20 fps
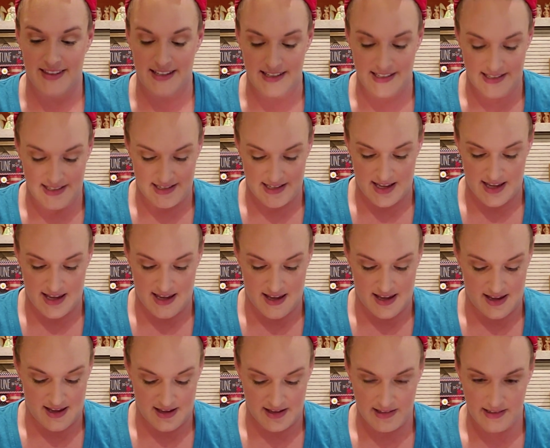This
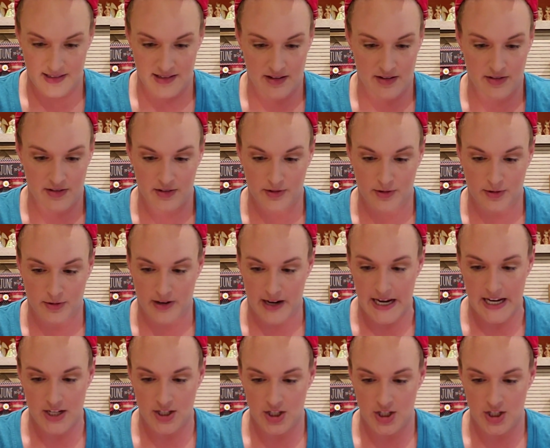is the Great